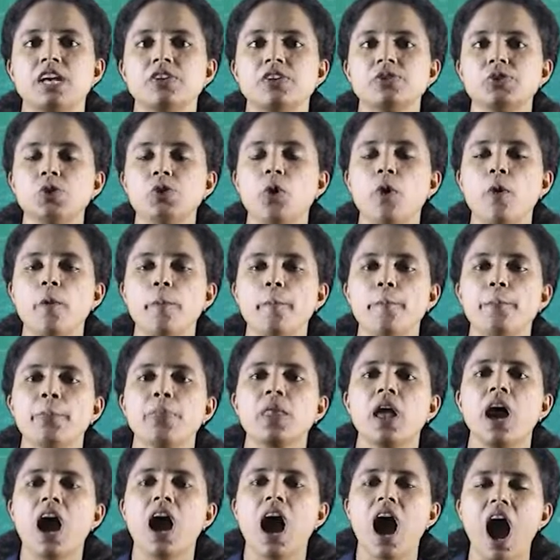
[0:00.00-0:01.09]
So
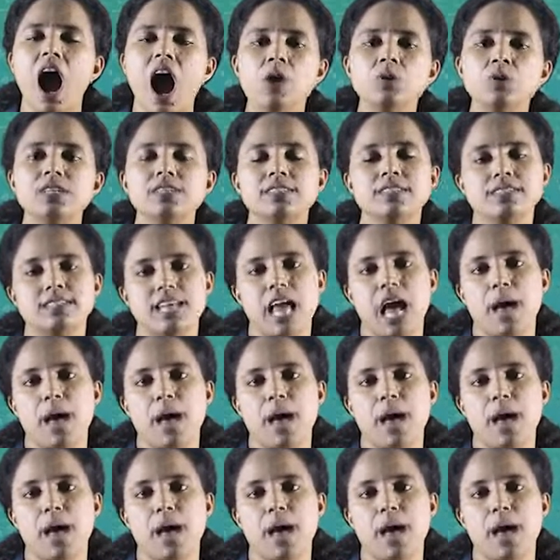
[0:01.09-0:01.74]
how does it